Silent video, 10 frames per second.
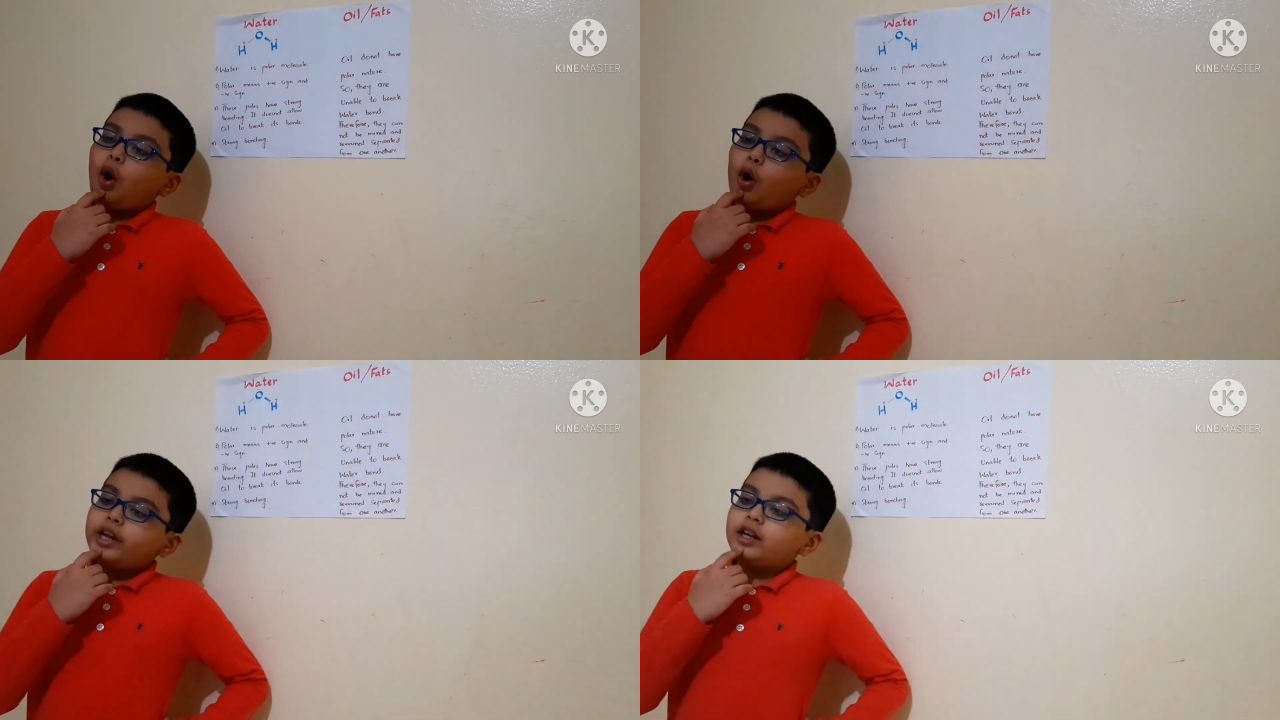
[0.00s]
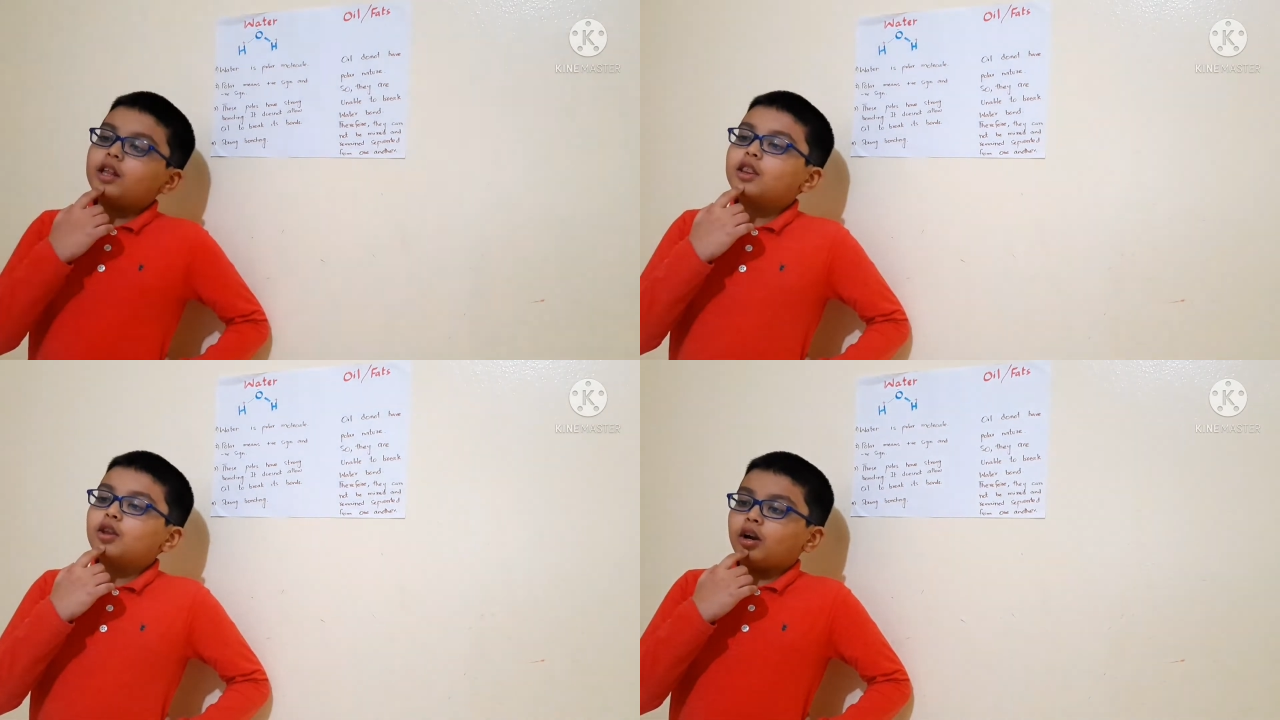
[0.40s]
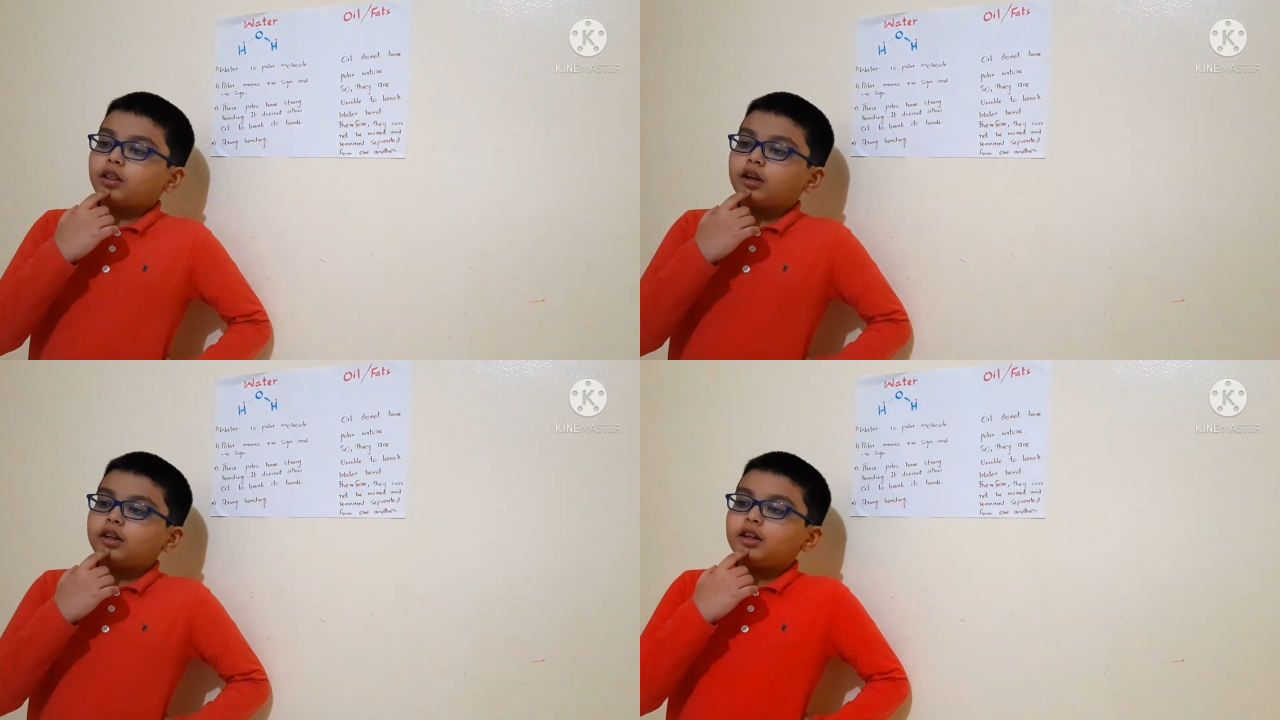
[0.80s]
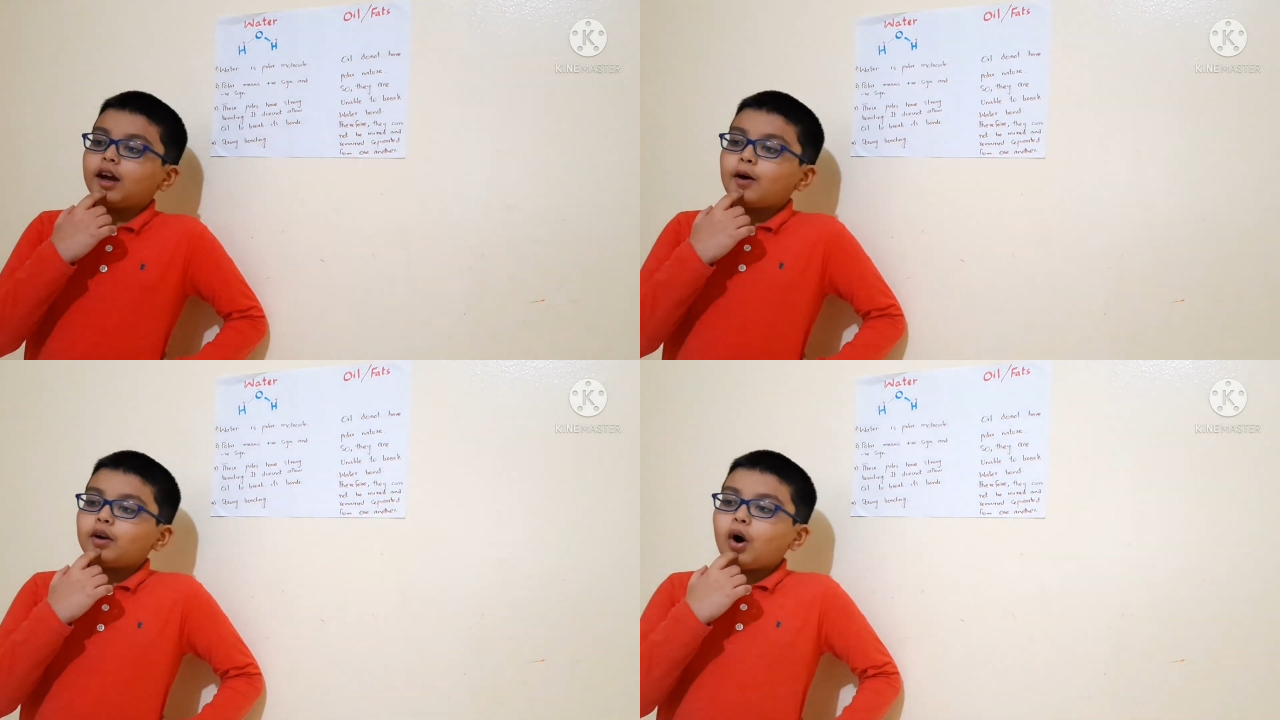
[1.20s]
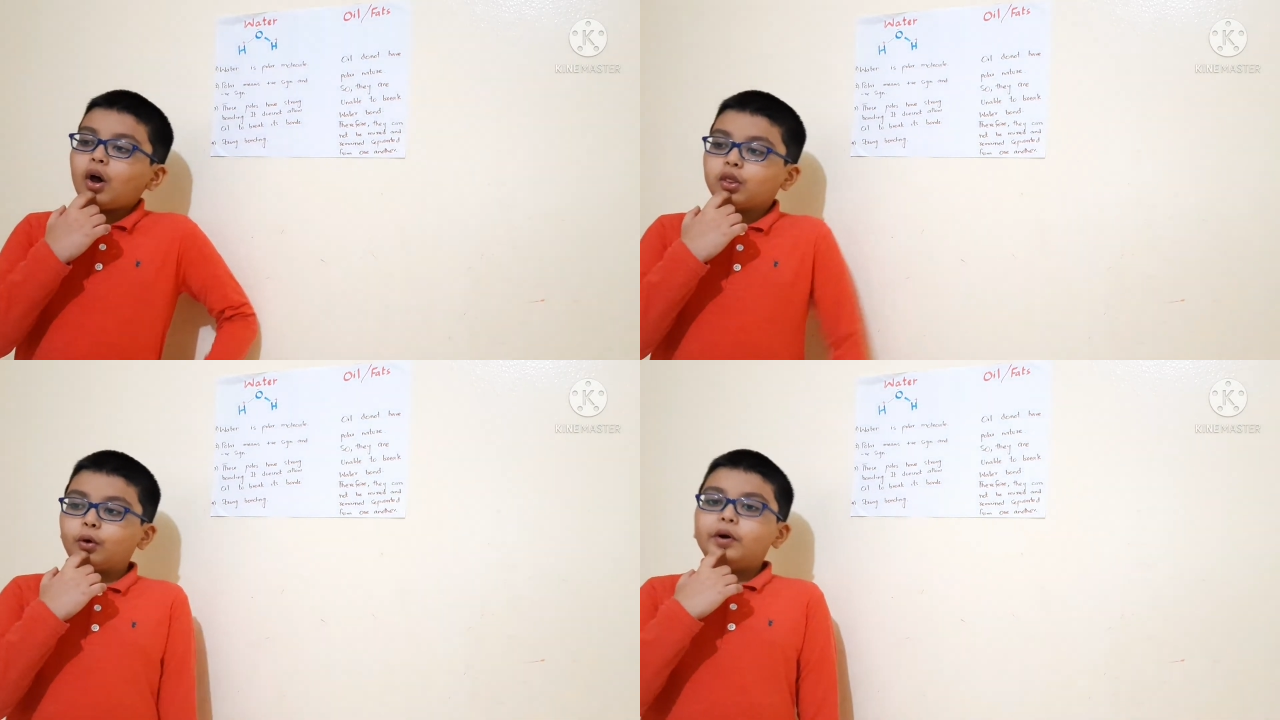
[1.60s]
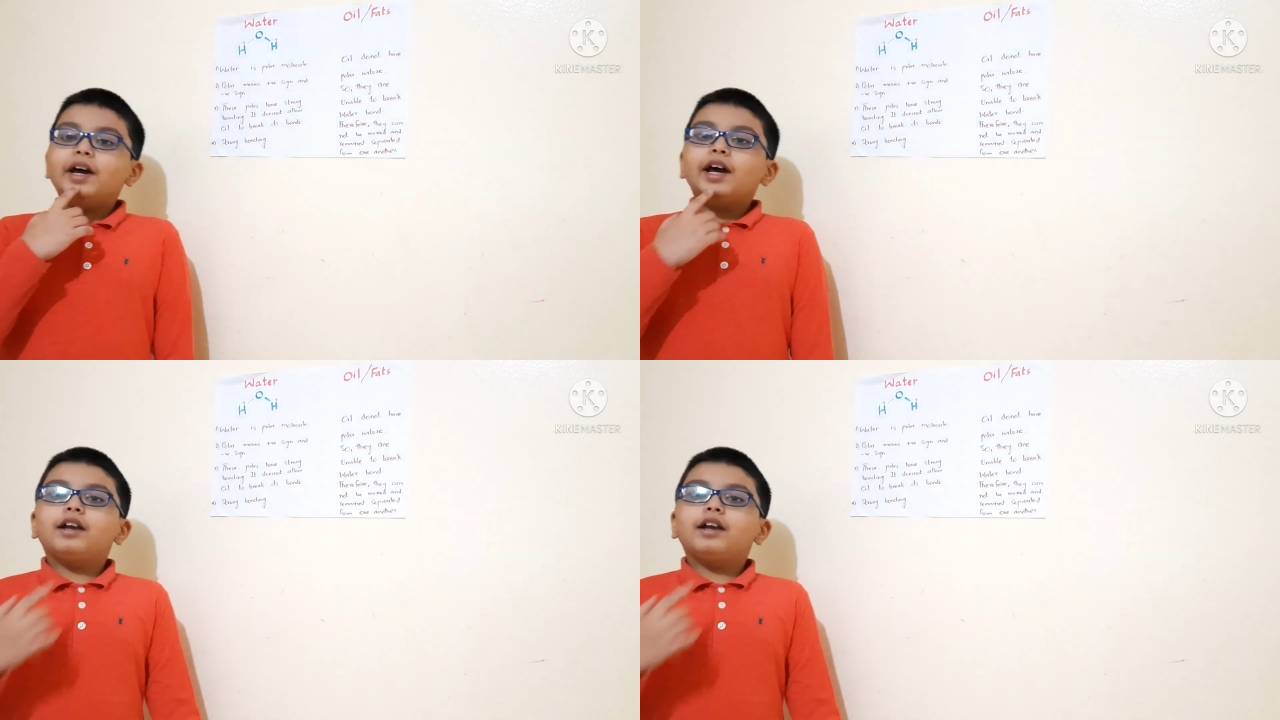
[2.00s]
oil is not sitting down also.